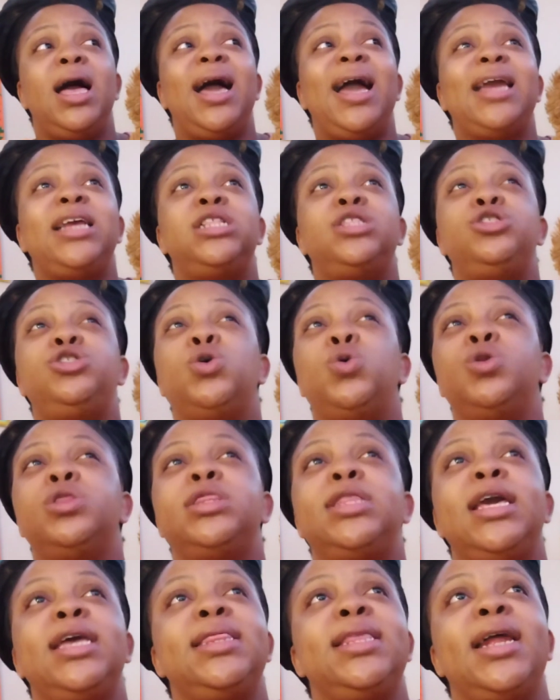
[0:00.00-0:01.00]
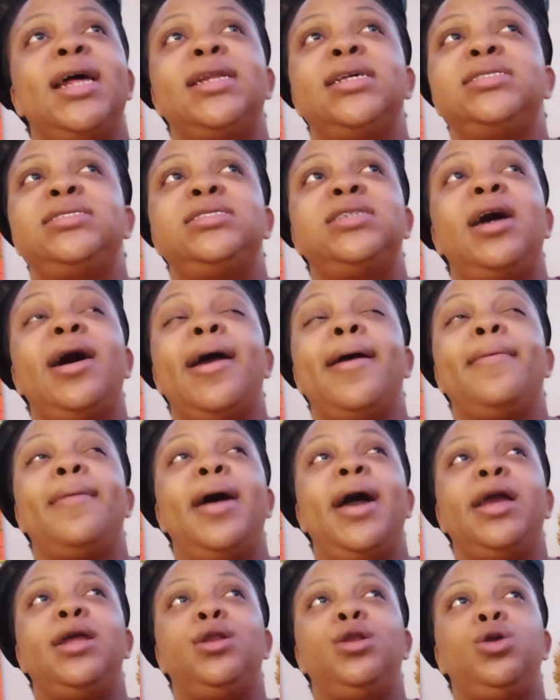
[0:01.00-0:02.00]
I don't think that at the time
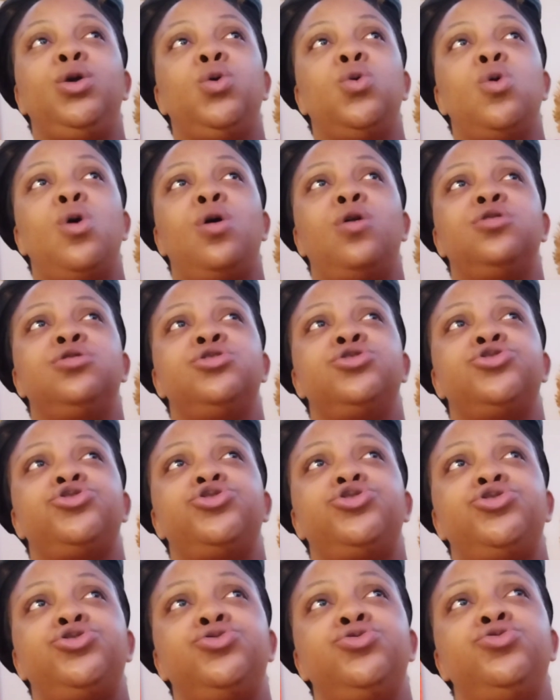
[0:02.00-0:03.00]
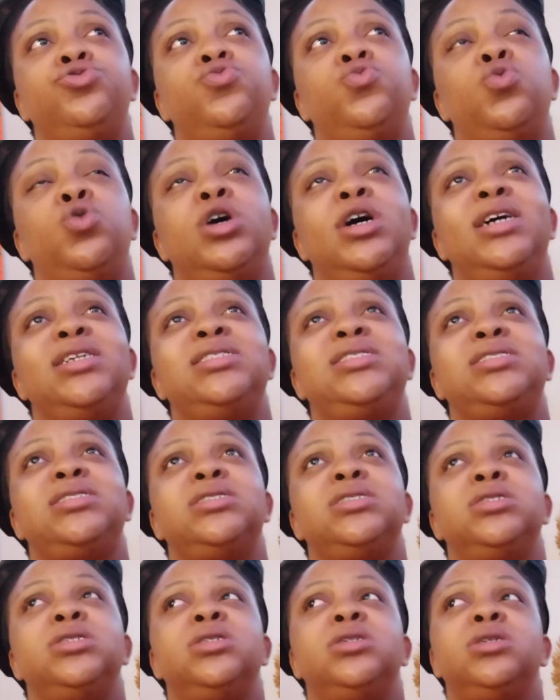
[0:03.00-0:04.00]
I knew or understood what
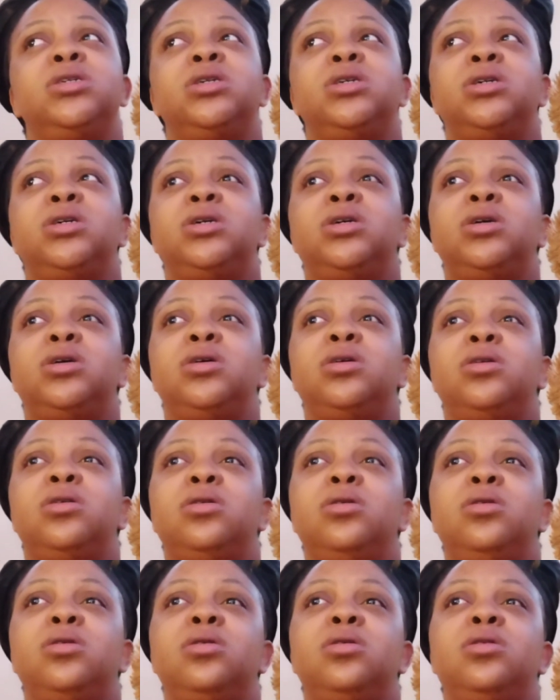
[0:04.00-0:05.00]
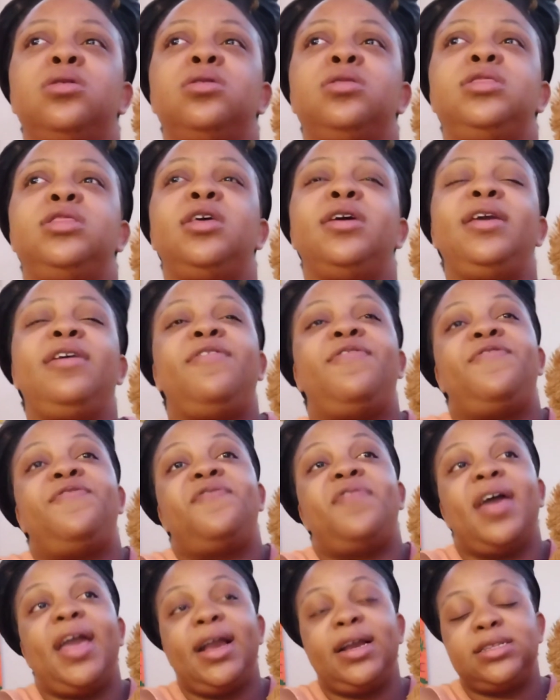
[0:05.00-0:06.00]
the
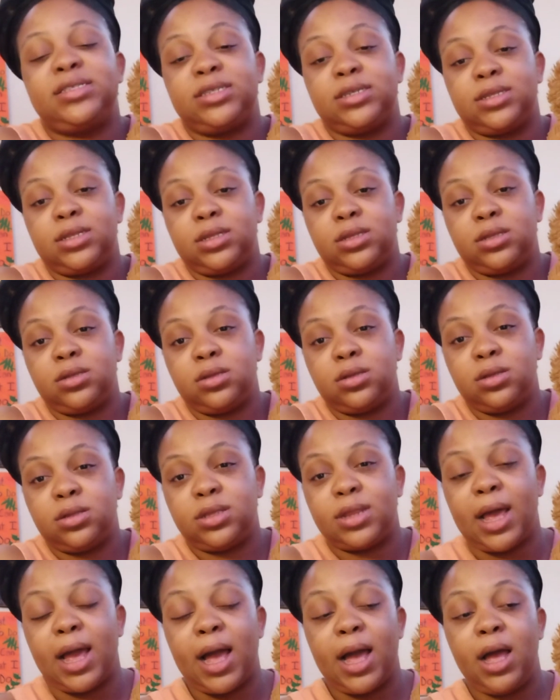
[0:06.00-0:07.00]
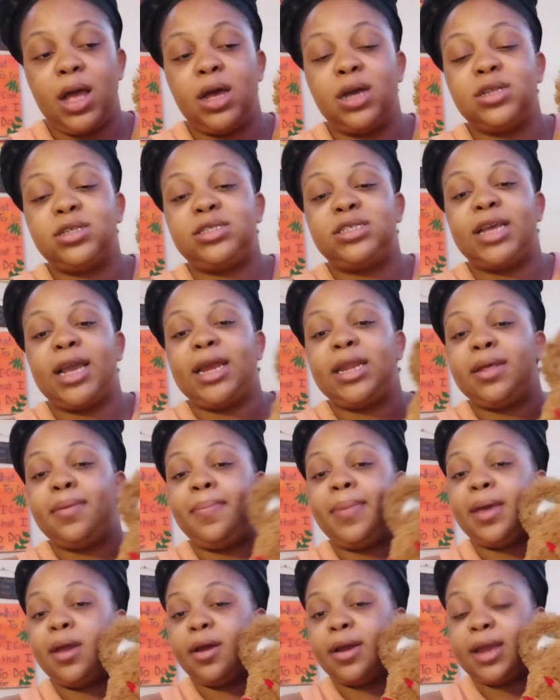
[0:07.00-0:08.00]
effect that a teddy
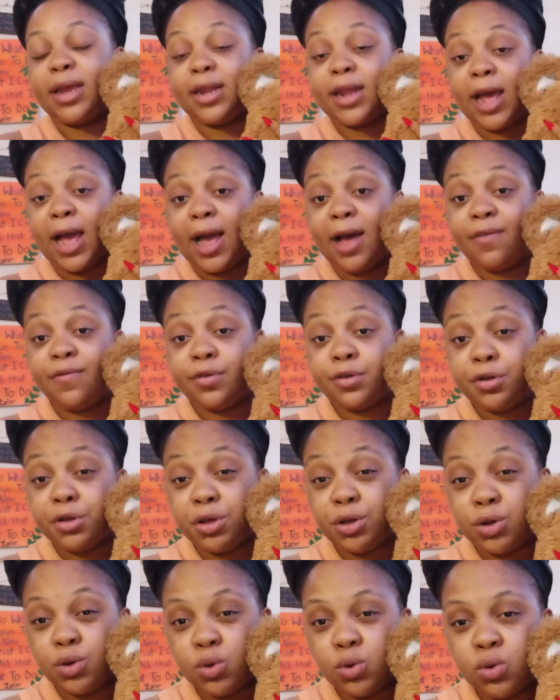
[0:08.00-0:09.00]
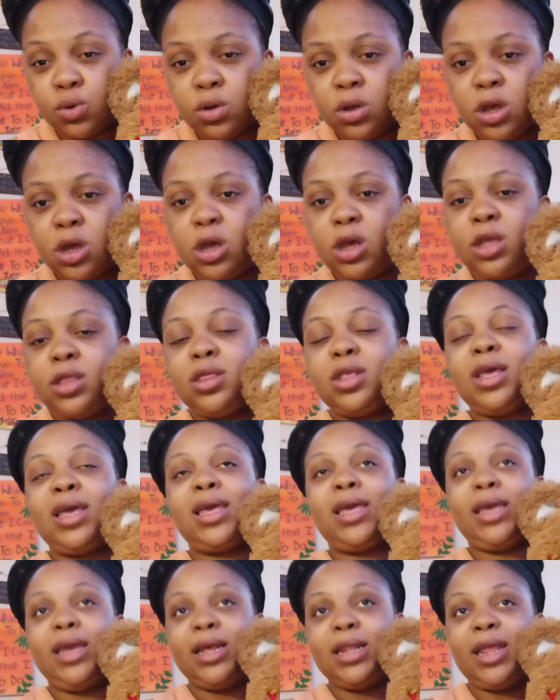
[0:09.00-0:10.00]
bear can have on you, the
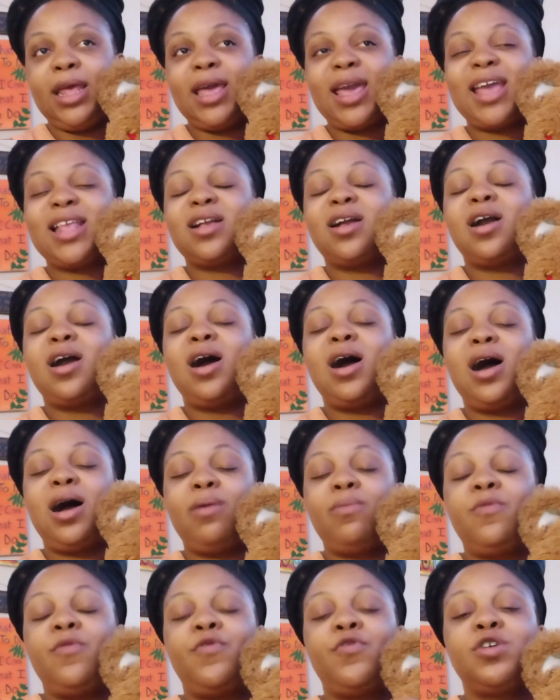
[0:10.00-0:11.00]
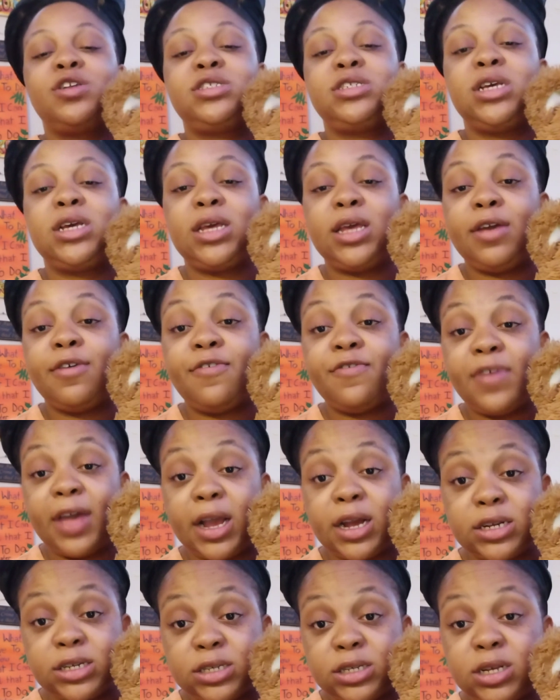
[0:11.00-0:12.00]
healing and comforting
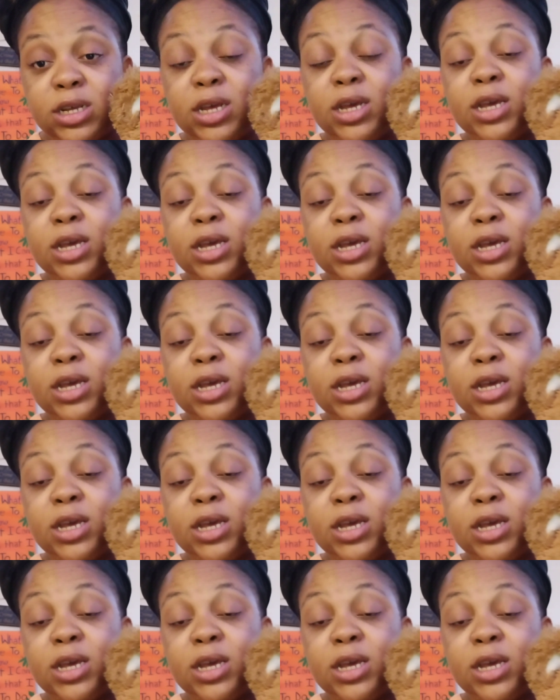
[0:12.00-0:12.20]
effect